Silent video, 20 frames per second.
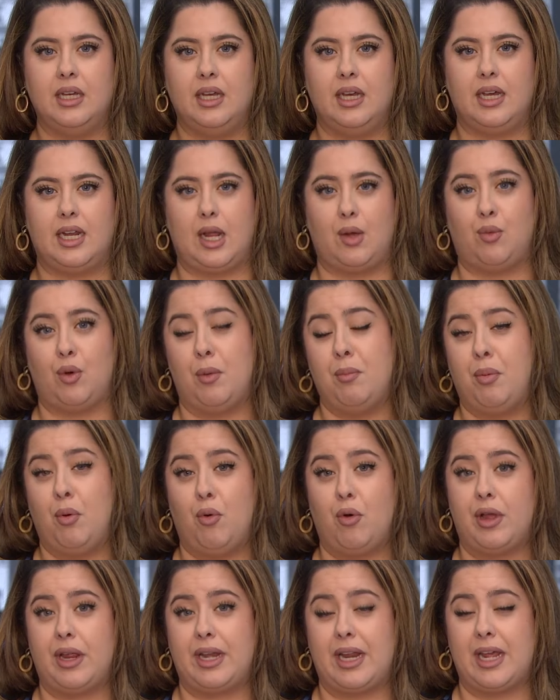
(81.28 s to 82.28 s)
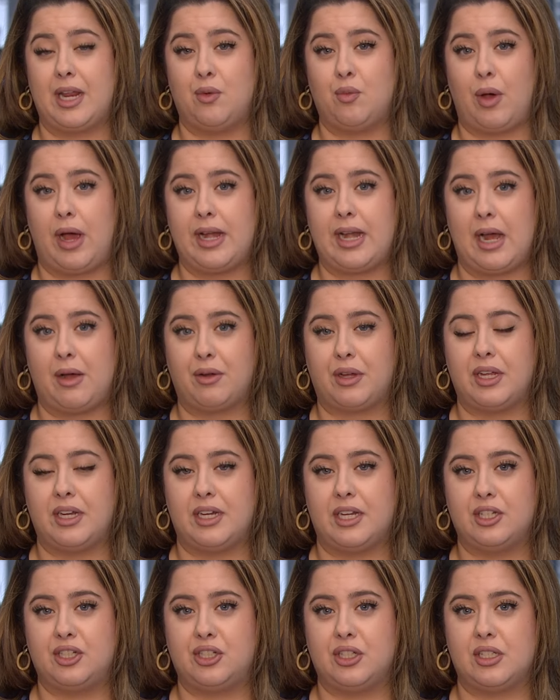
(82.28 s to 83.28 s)
And at one point, in whiteout
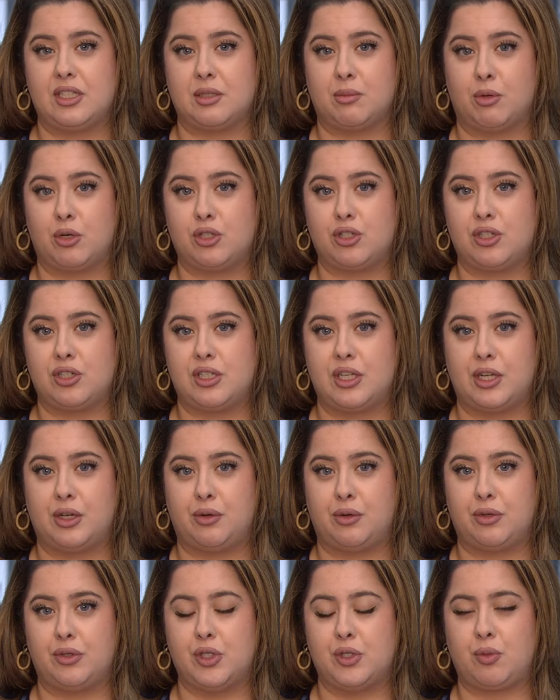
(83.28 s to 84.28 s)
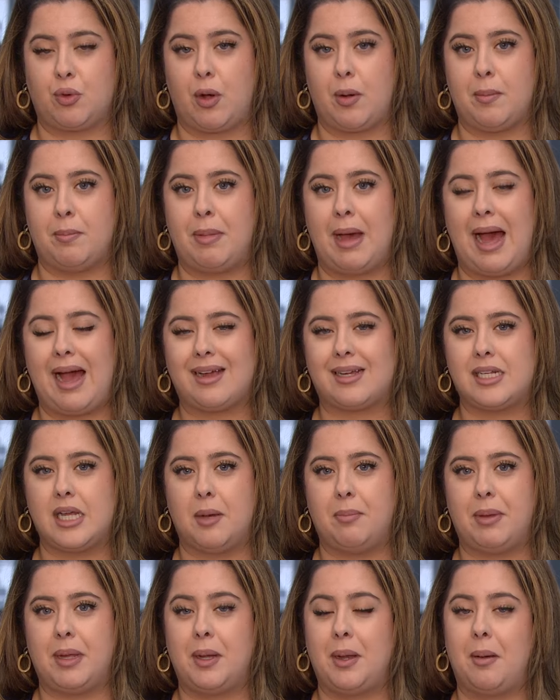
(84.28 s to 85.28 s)
conditions, emergency crews were backed
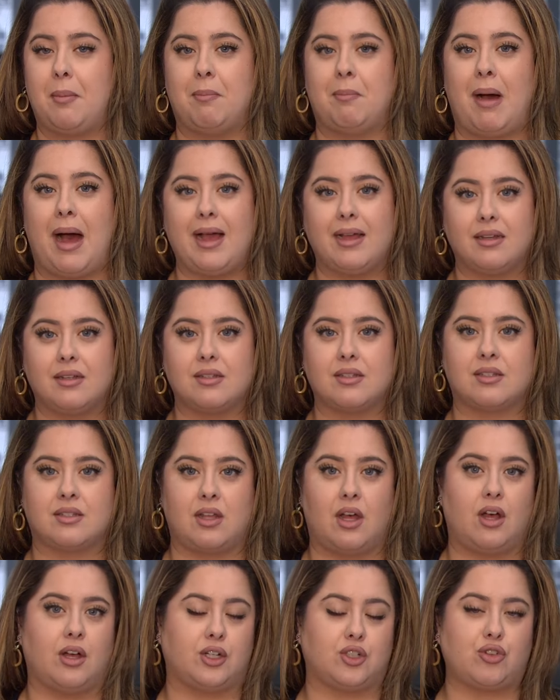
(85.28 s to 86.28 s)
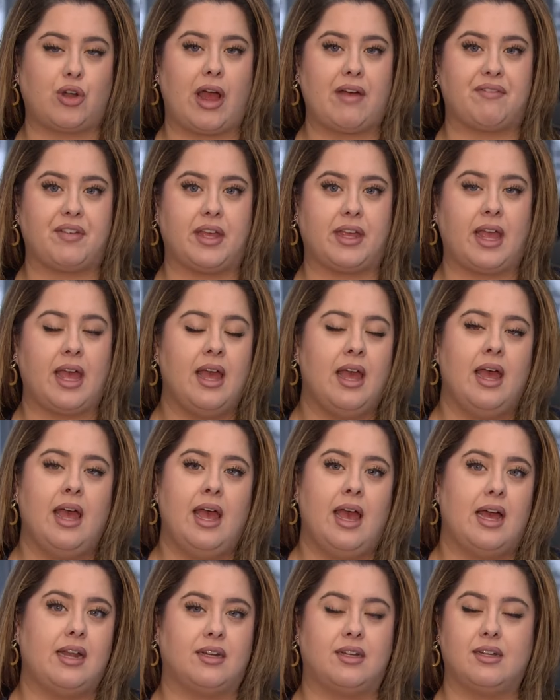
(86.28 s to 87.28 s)
up in miles-long traffic
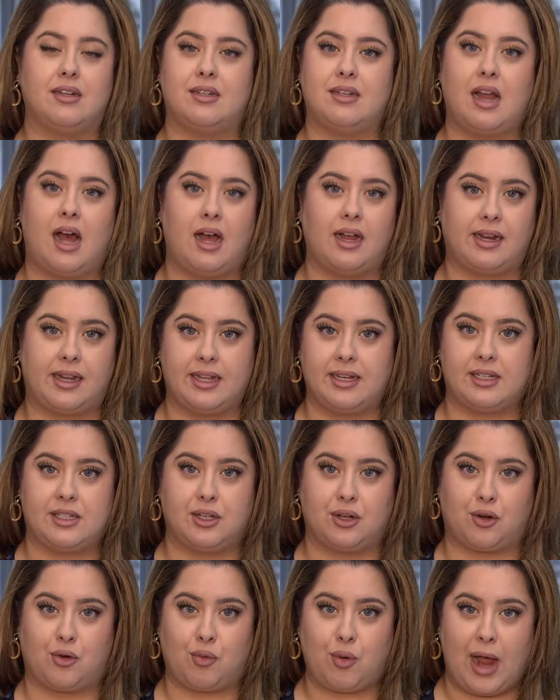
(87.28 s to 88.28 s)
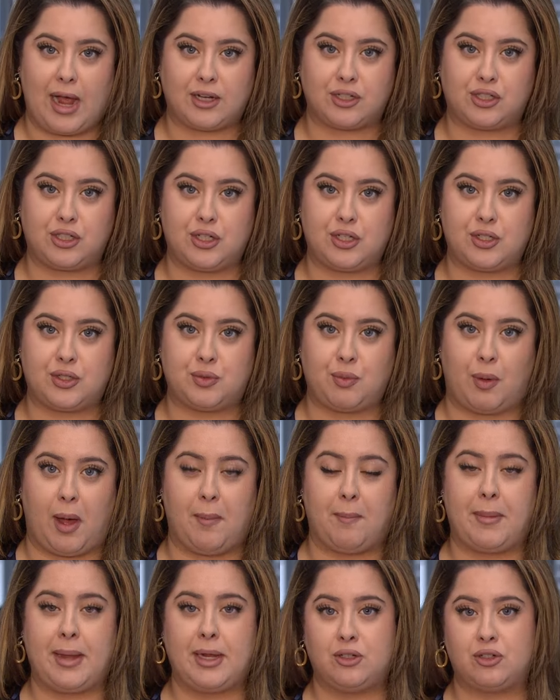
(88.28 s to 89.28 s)
and could not get to crashes.
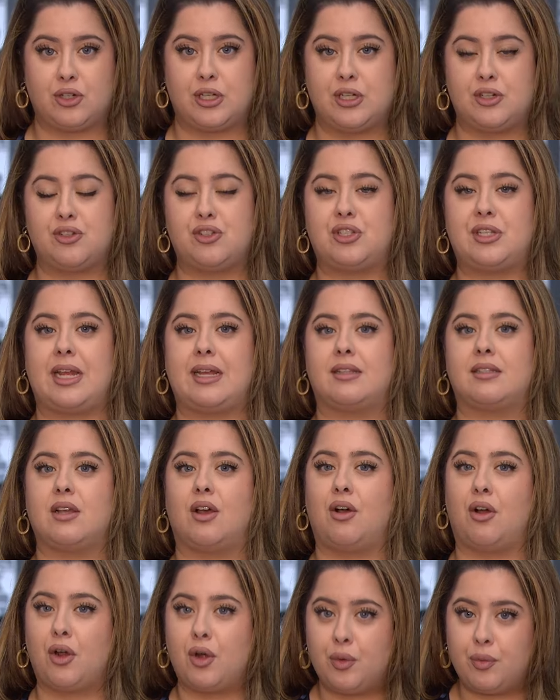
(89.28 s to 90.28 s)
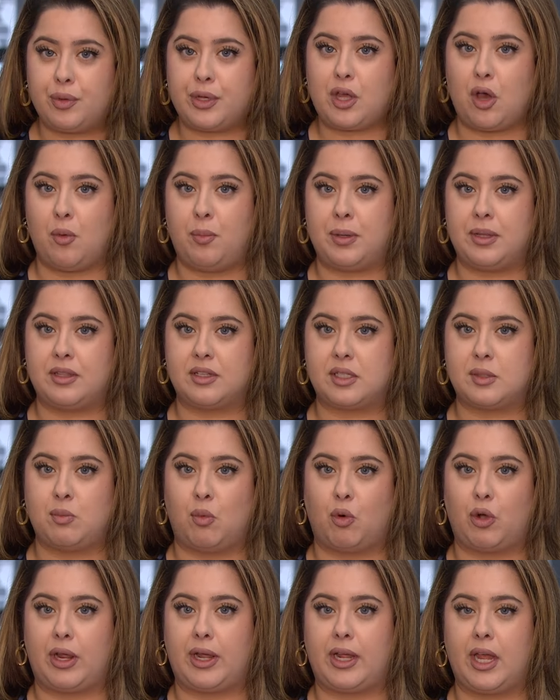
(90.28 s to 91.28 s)
While major interstates are reopened this
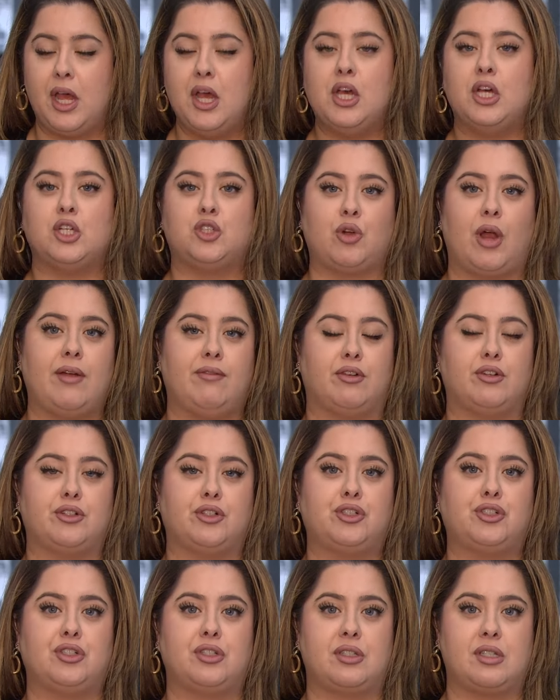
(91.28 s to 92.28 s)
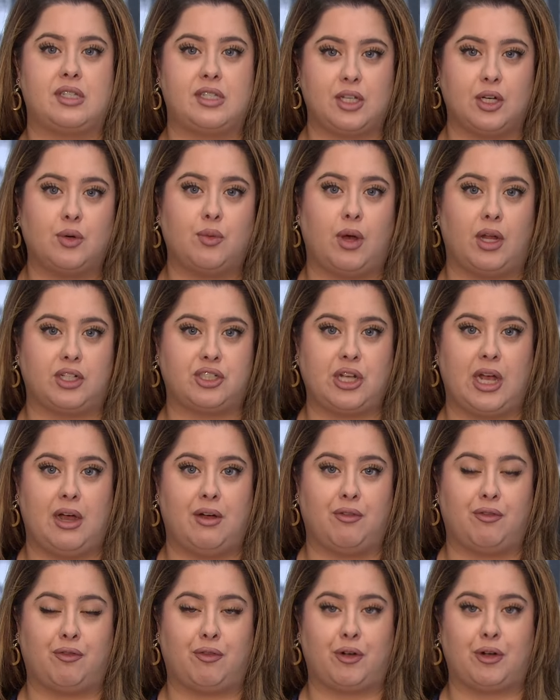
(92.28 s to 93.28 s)
morning, drivers should still watch
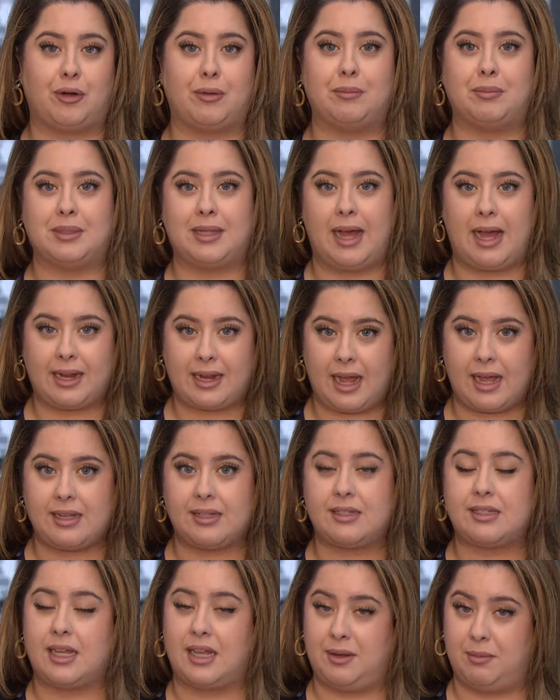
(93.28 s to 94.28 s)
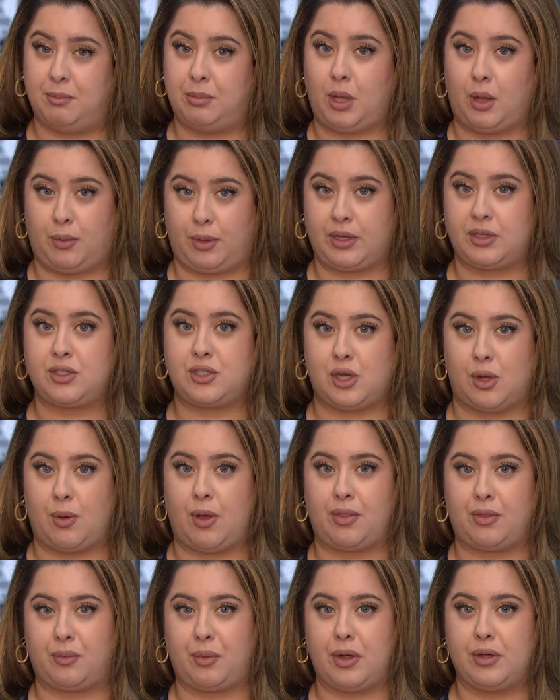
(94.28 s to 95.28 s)
out for black ice and blowing snow
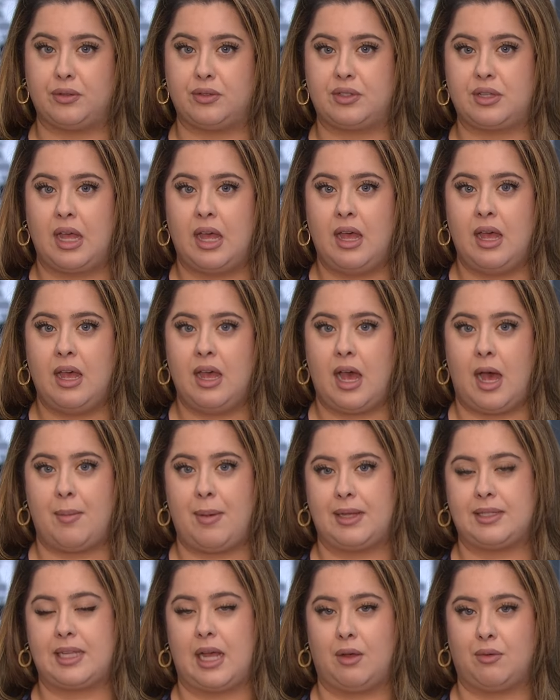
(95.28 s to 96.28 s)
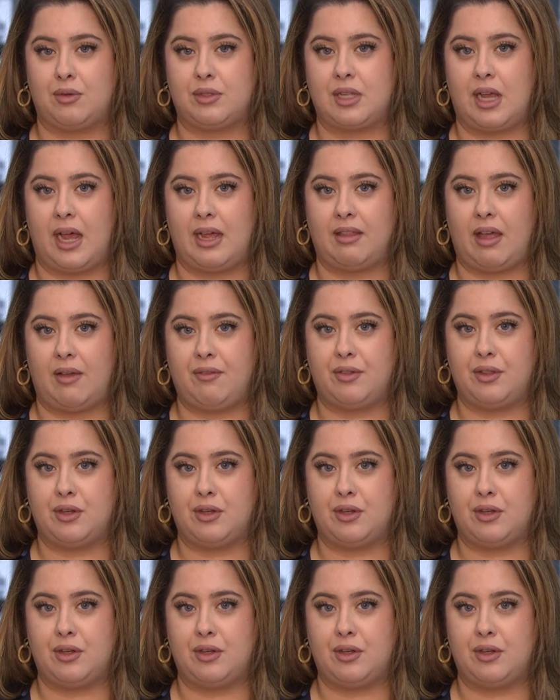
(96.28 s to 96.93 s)
on the roads. I'm Asal Rezai, live in